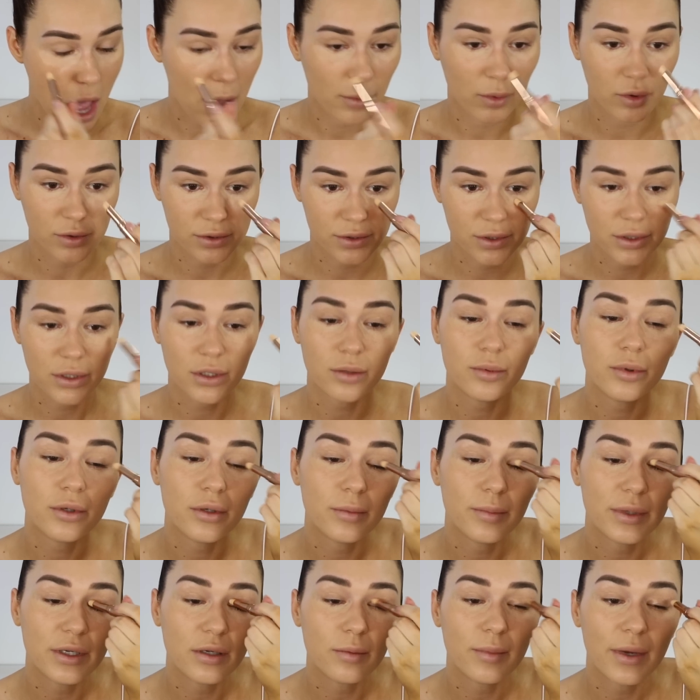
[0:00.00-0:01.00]
I'm also gonna put
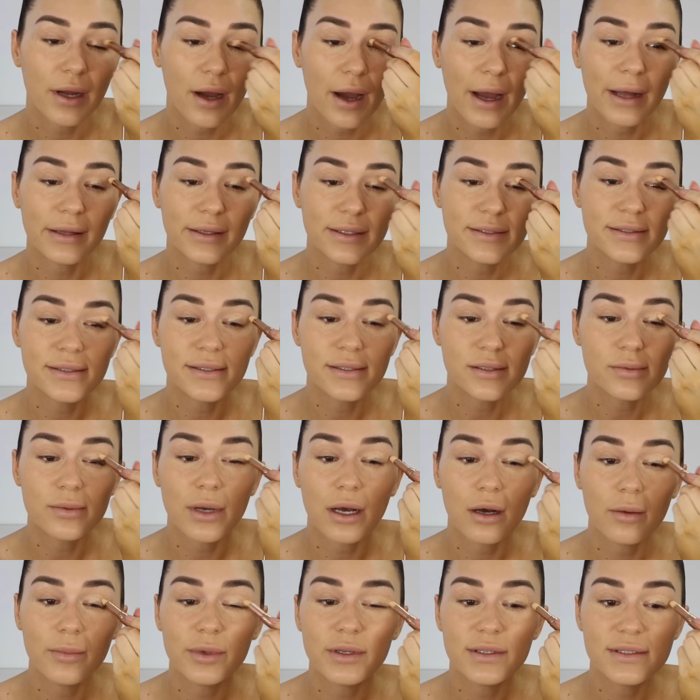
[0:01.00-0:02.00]
a bit on my eyelids as
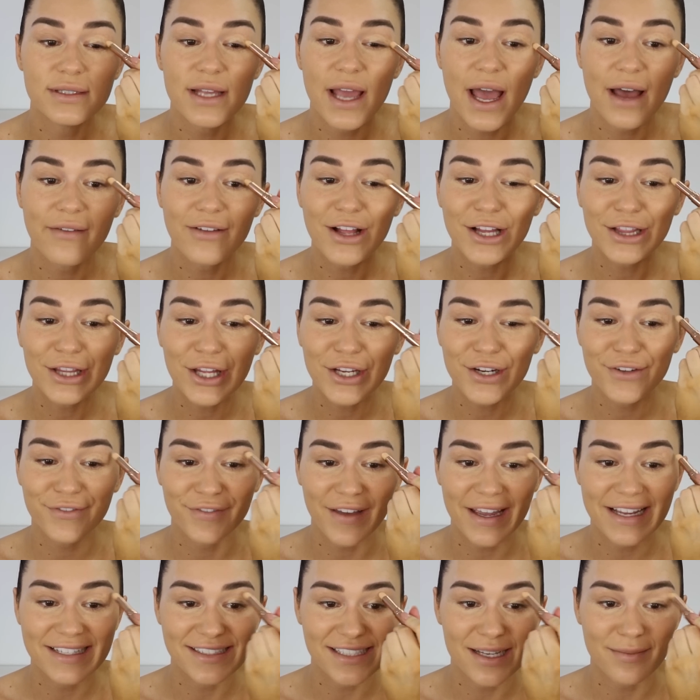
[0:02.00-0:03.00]
well because I have a lot of
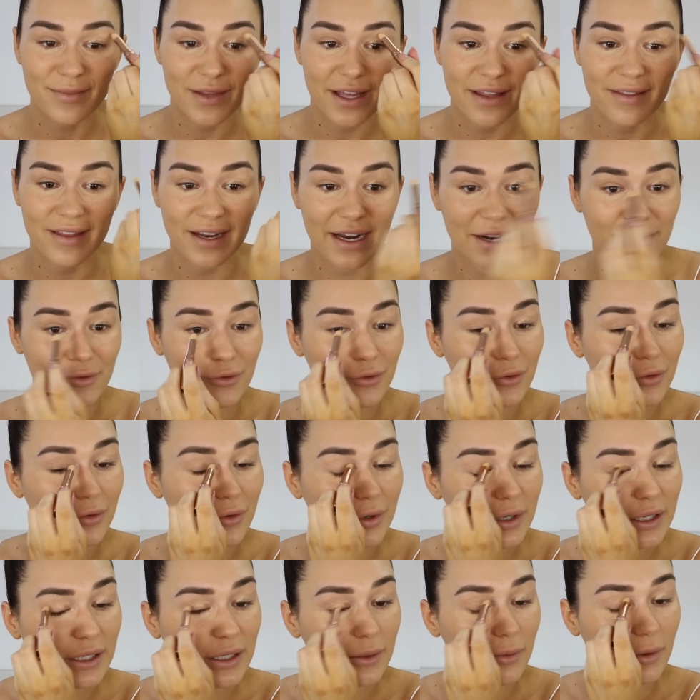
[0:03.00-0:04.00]
veins up there that I
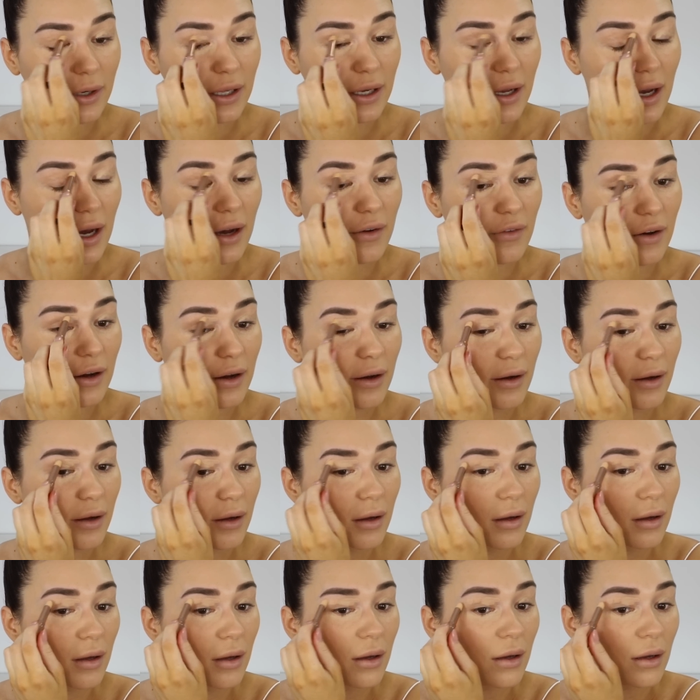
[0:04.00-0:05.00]
really wanna cover.
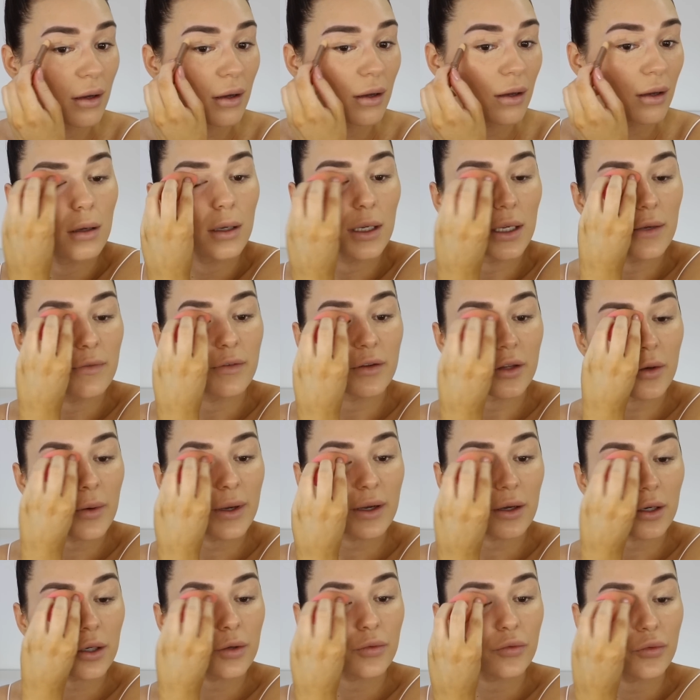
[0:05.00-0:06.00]
Even though I
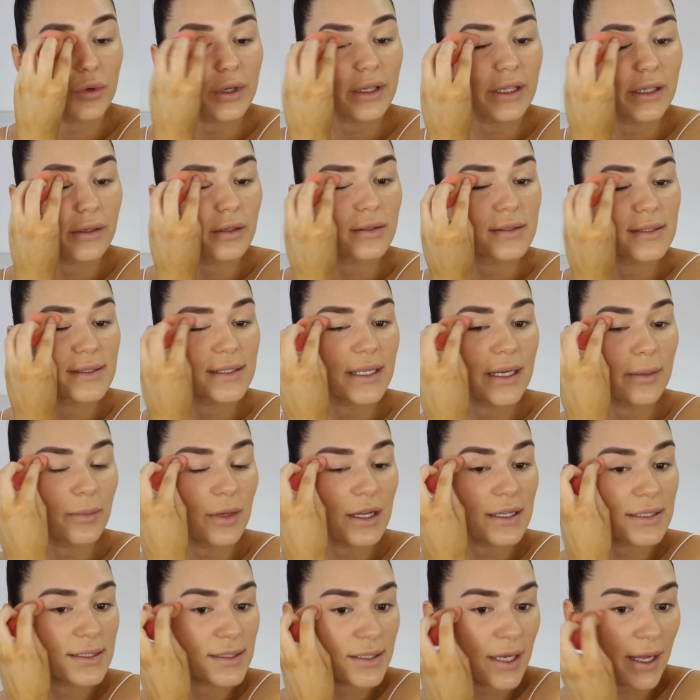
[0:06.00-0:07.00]
got a really good sleep
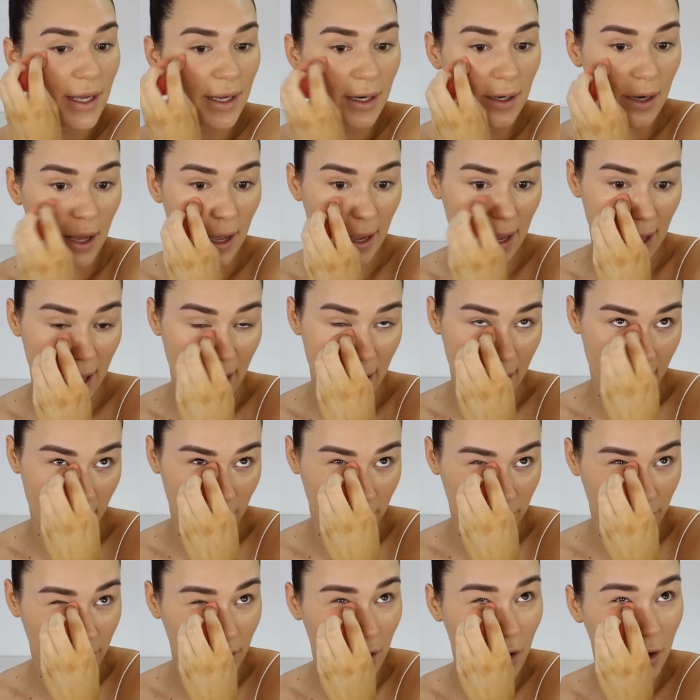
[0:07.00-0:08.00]
last night, I
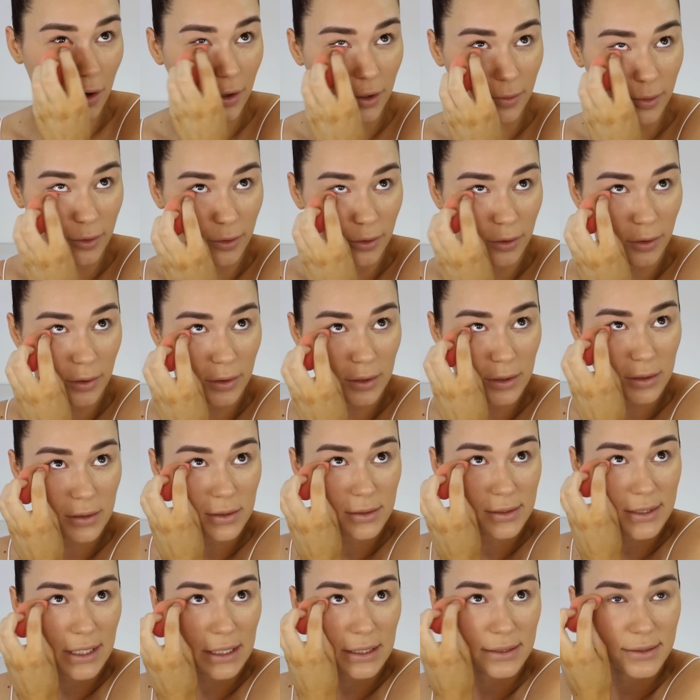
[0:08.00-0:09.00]
have horrible
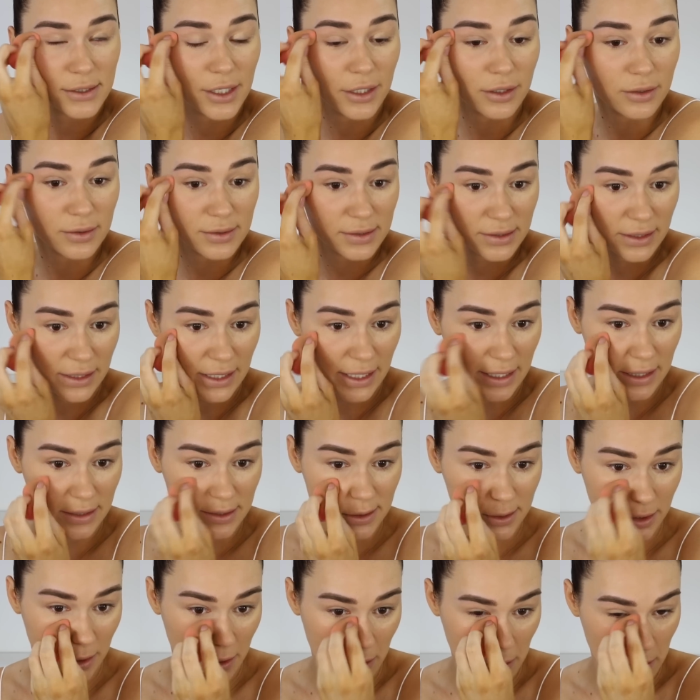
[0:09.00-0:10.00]
dark circles today,
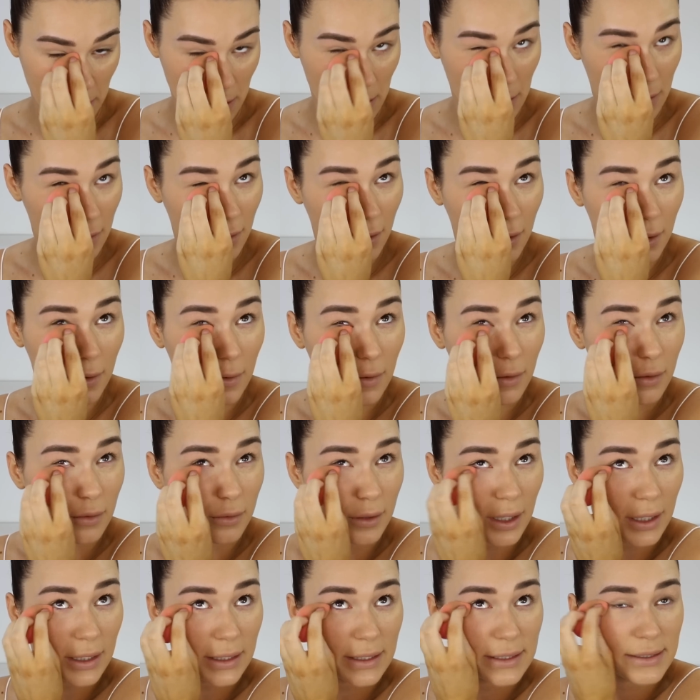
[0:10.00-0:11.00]
so
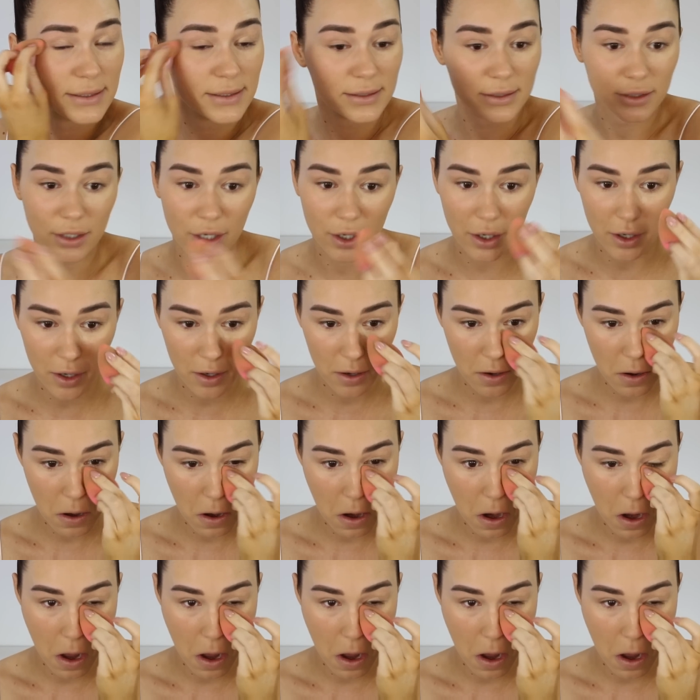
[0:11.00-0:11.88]
that needs to go.